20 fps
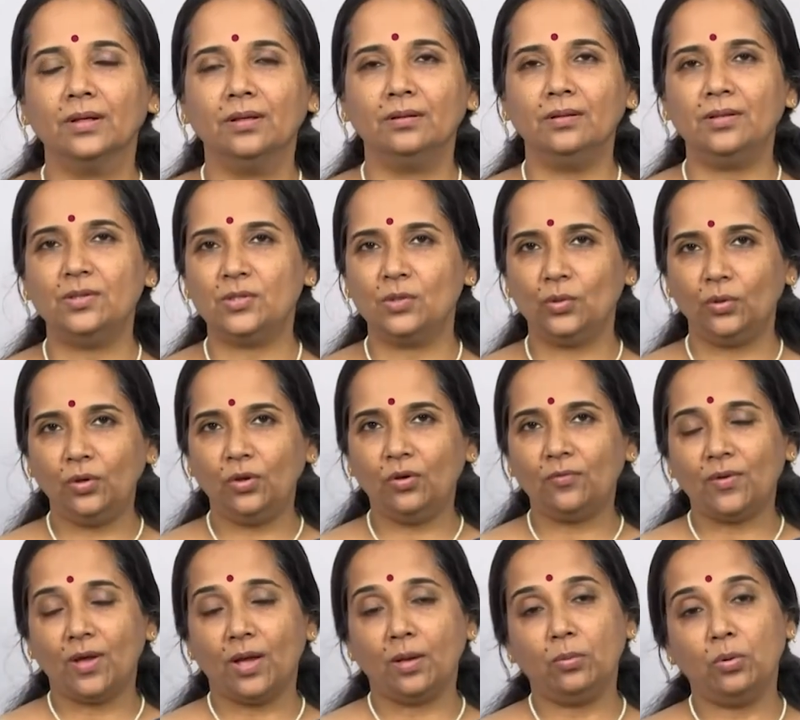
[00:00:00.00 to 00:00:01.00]
The story
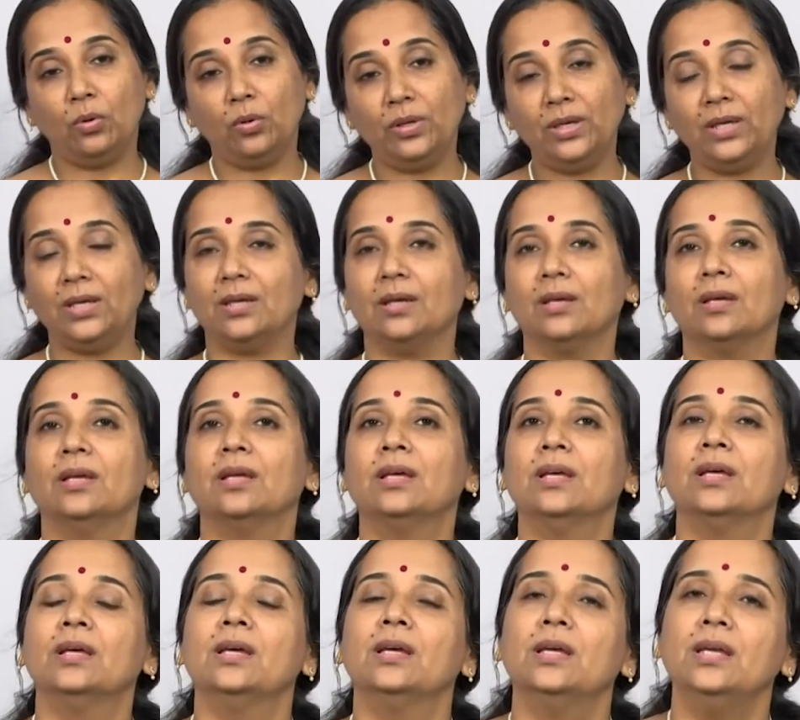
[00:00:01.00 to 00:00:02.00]
of Abhogi
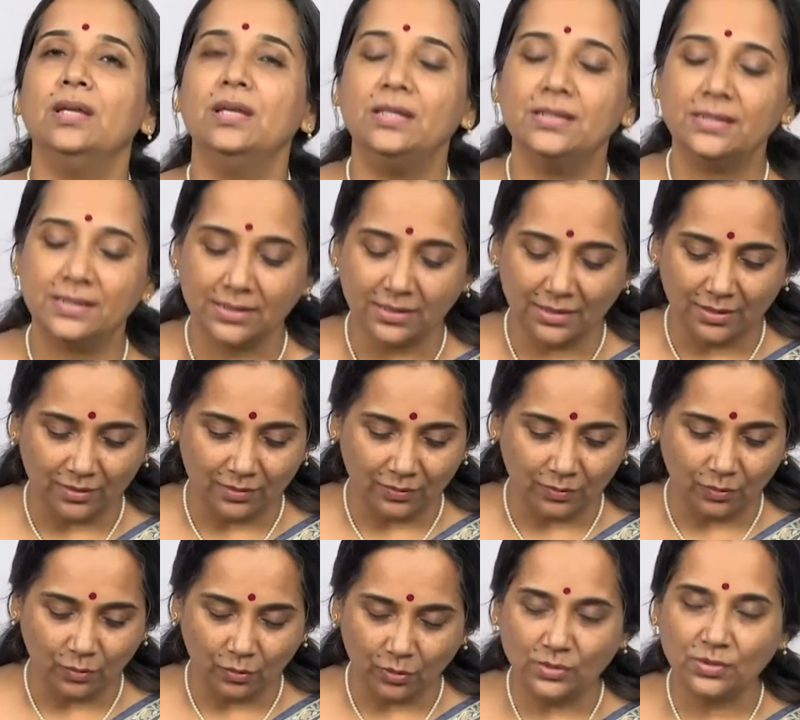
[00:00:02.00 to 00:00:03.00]
is
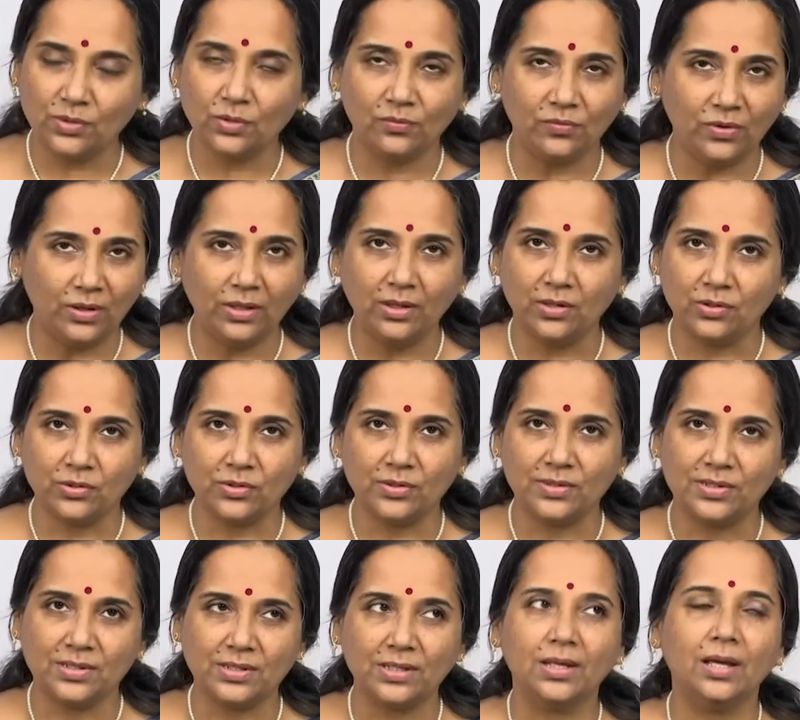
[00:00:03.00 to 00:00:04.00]
also very
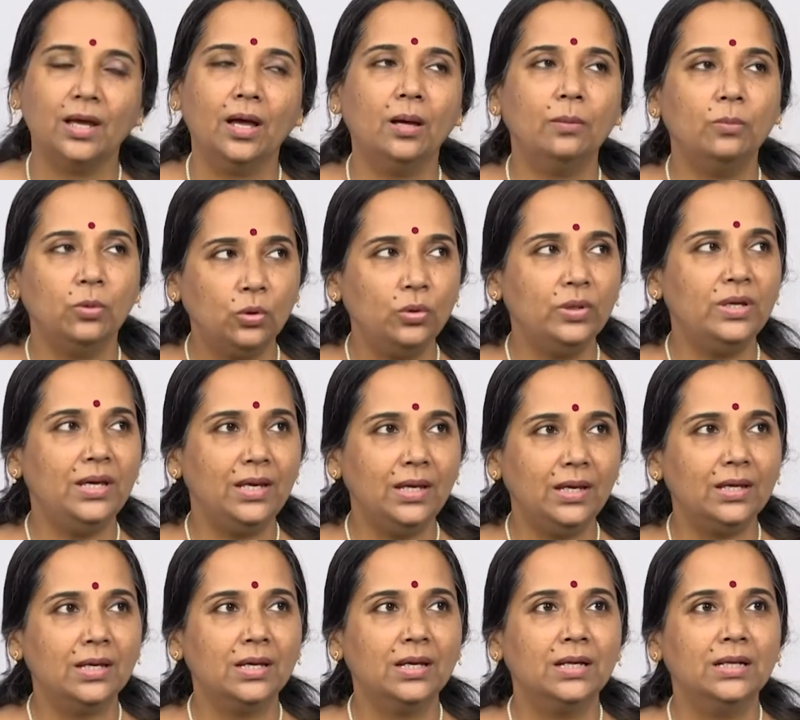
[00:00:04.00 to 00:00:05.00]
interesting. Abhogi
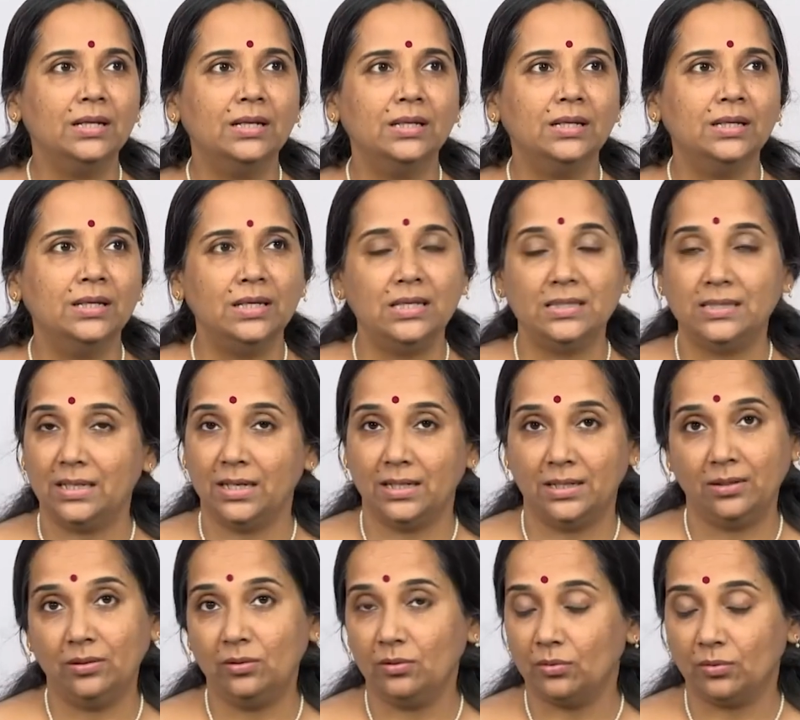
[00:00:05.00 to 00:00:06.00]
is
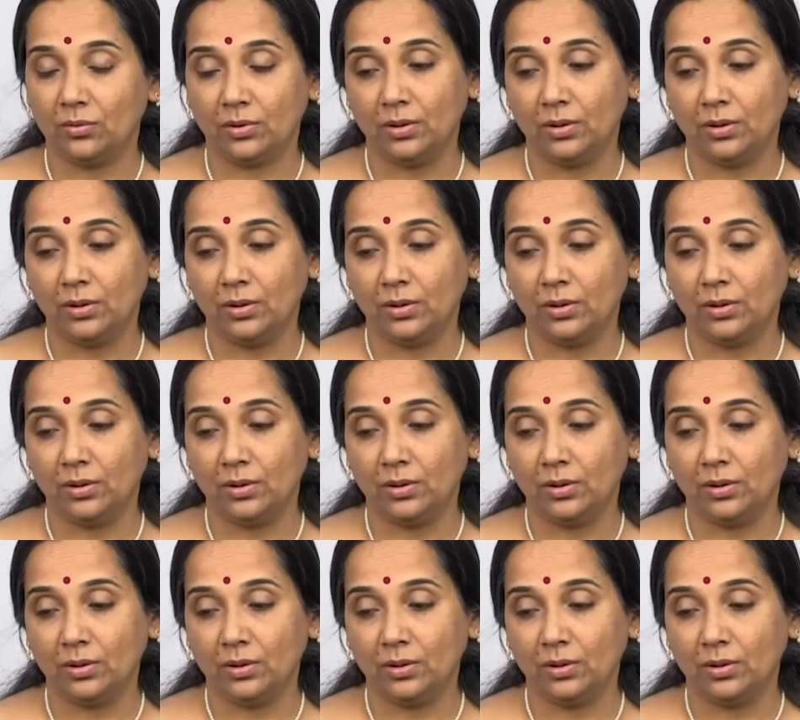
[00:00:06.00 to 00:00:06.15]
another